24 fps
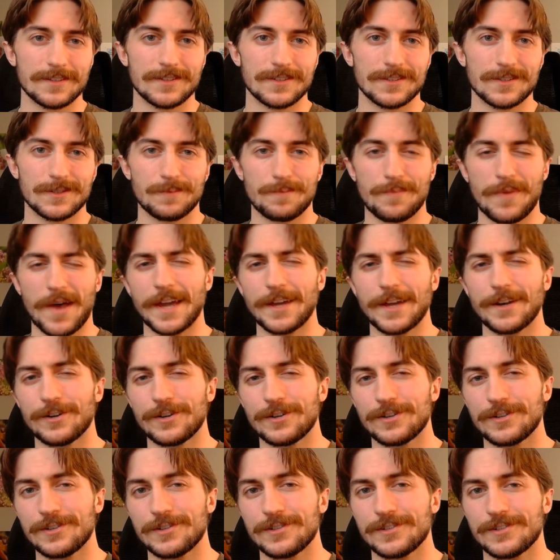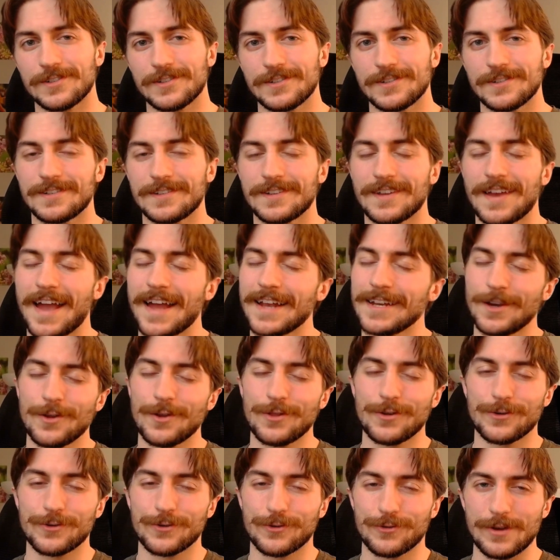spiders, and any
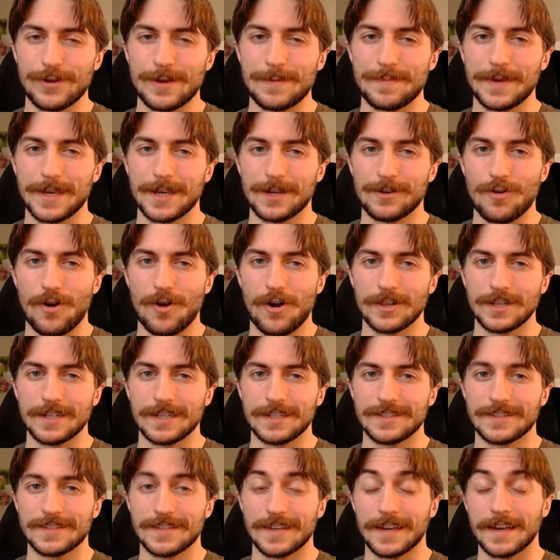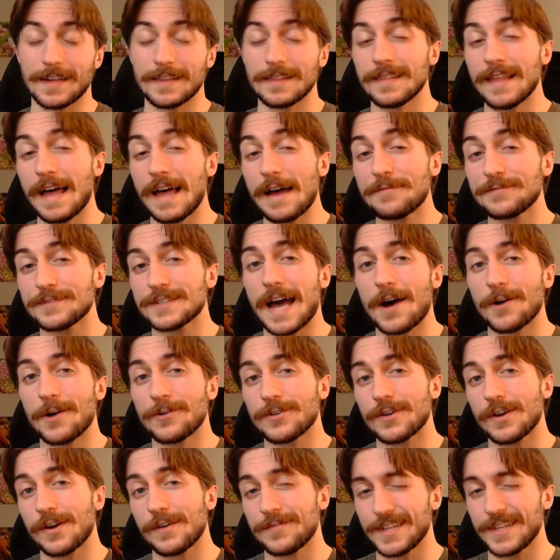other creepy crawlies that get left
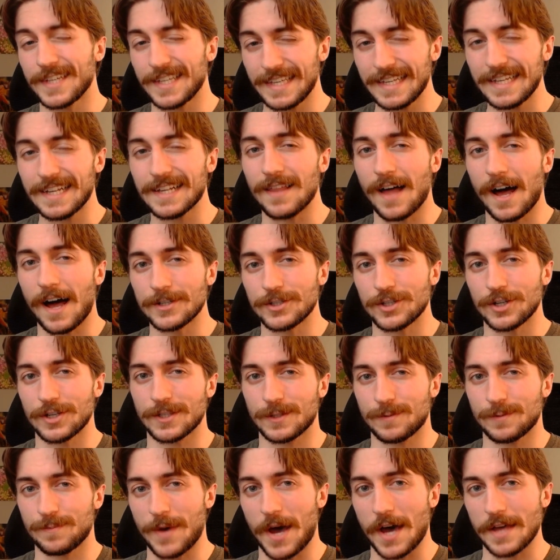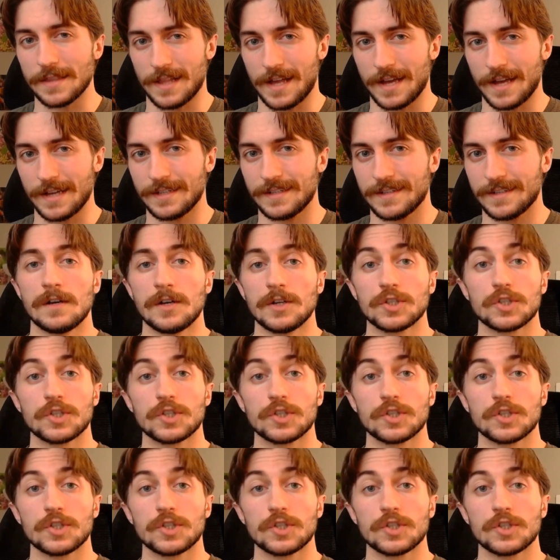out of the ecologic spotlight.